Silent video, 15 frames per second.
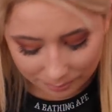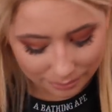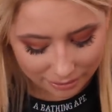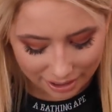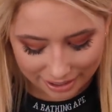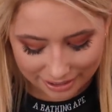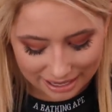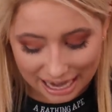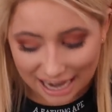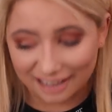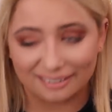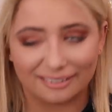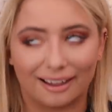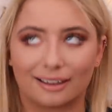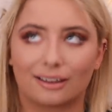but
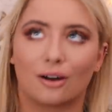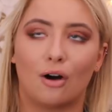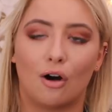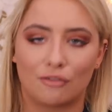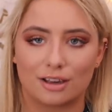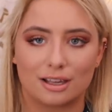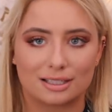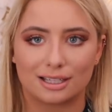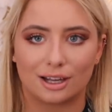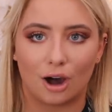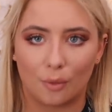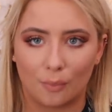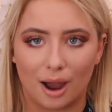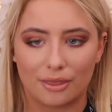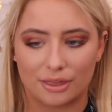again, like obviously
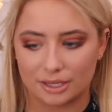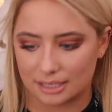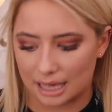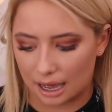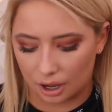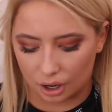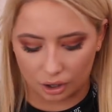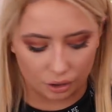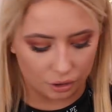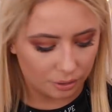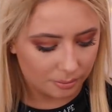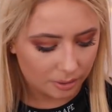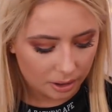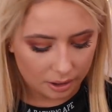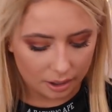I'll wear this at
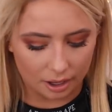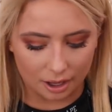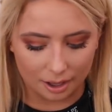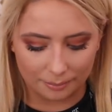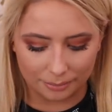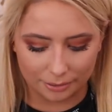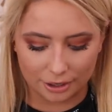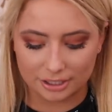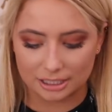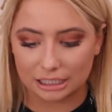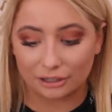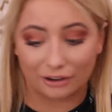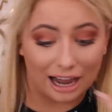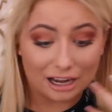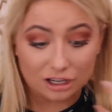home um, because I
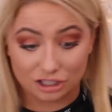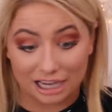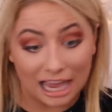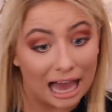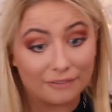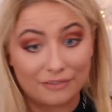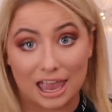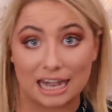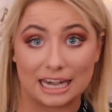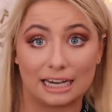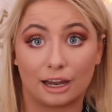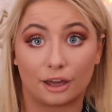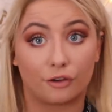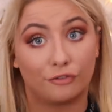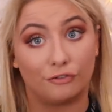don't actually have any
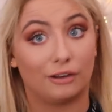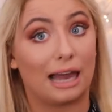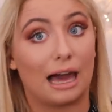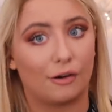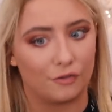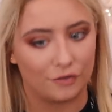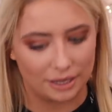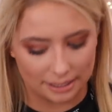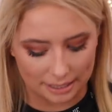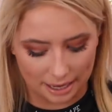like full outfit